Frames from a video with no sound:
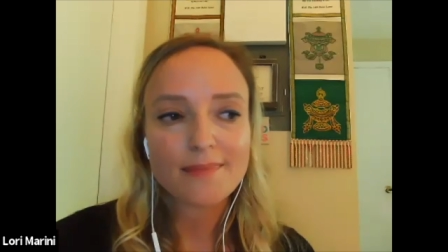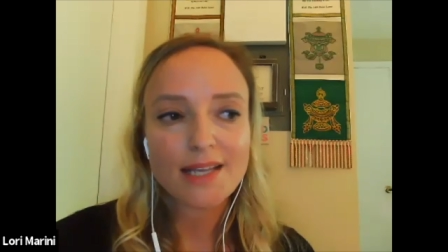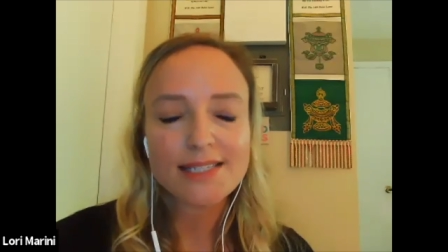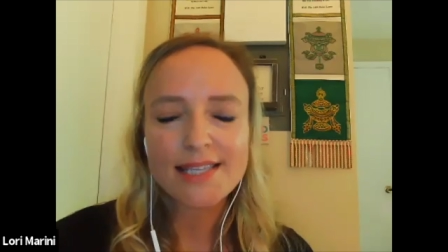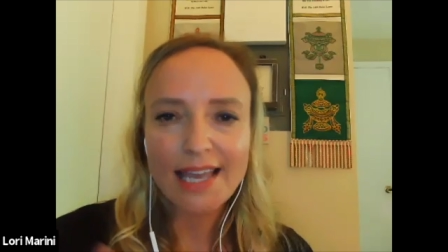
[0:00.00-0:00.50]

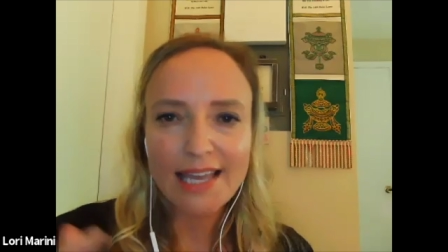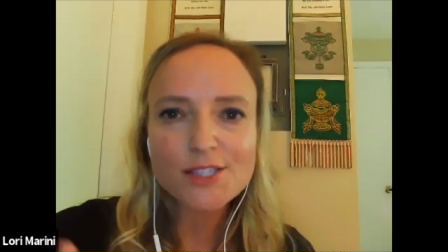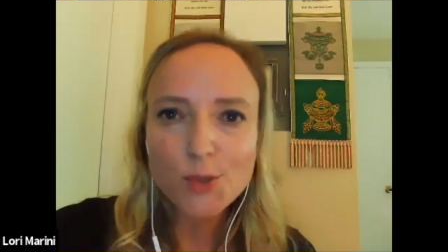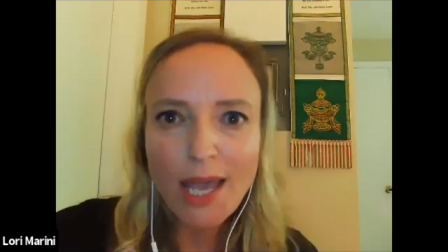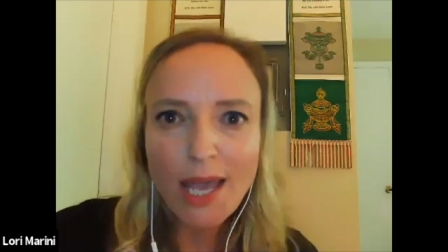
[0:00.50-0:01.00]
is like,
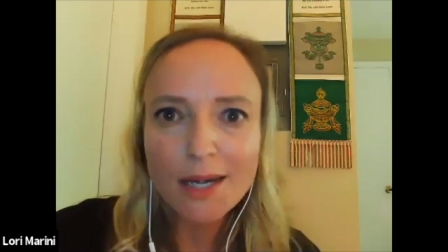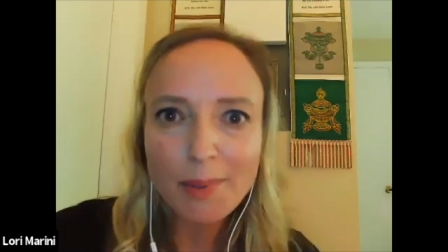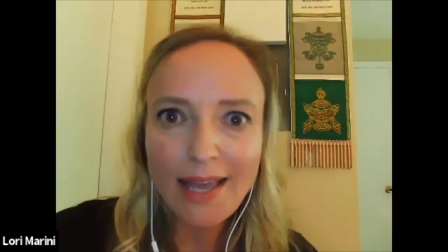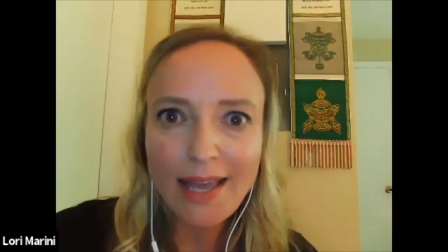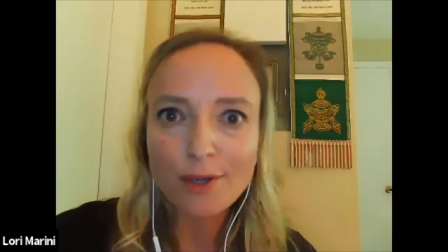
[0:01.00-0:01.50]
it's okay to
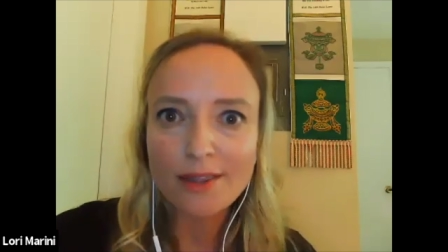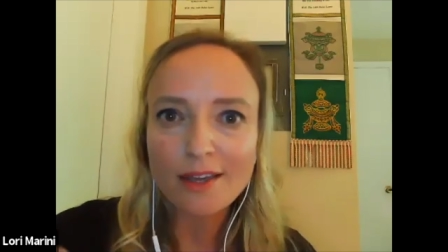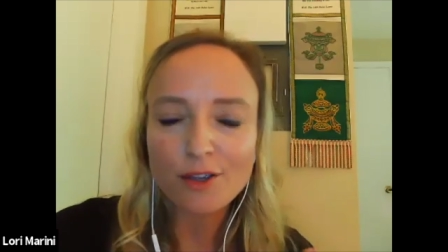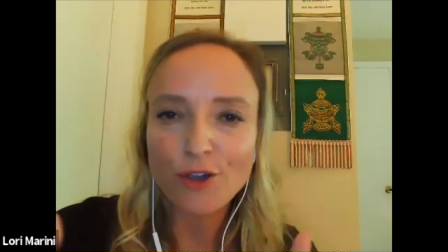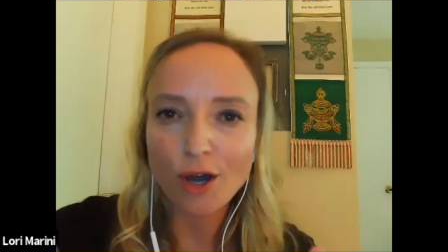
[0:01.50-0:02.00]
be angry
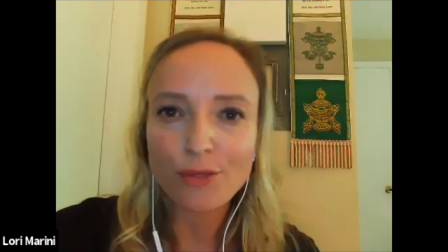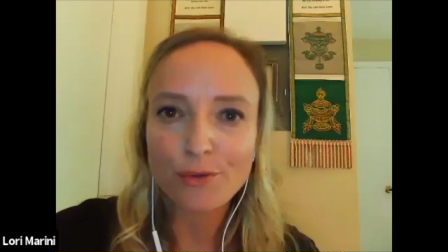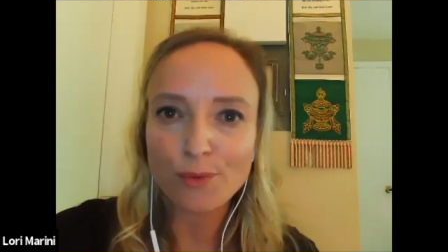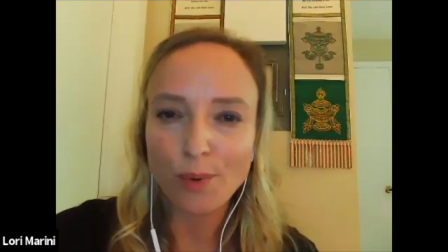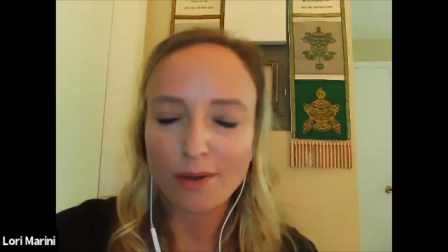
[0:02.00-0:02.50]
that you've gone
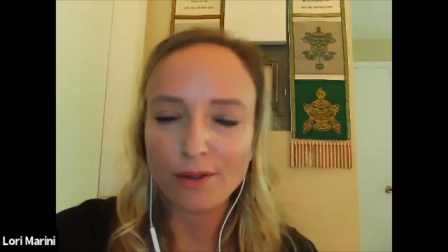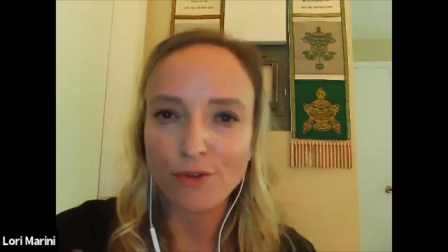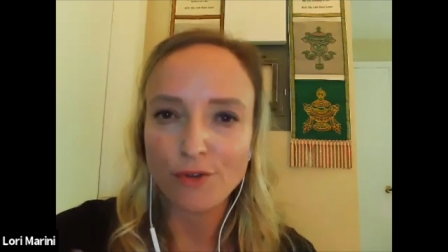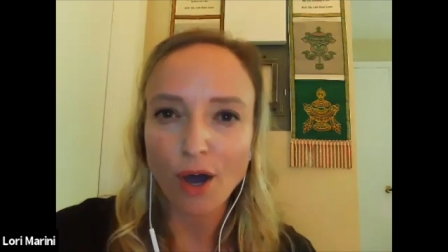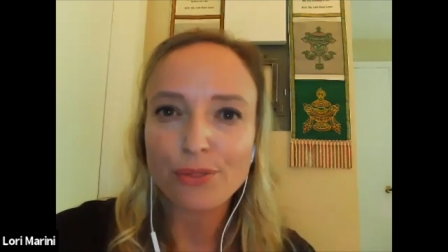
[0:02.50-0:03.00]
through what
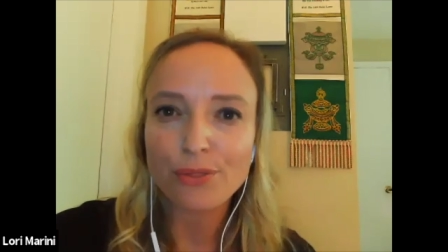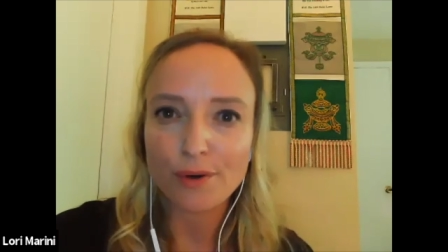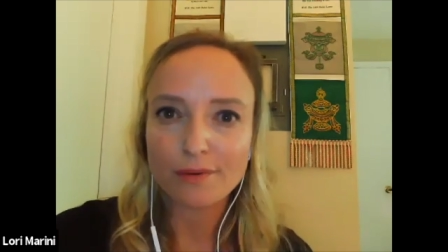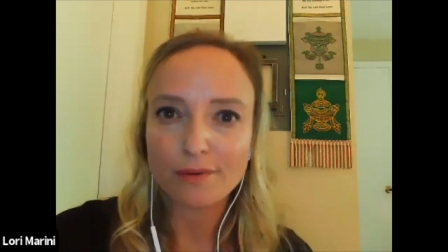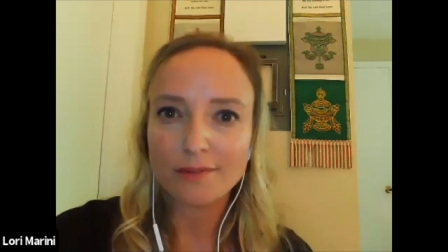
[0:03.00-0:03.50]
you've gone
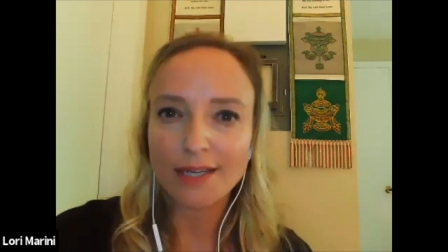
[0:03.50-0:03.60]
through.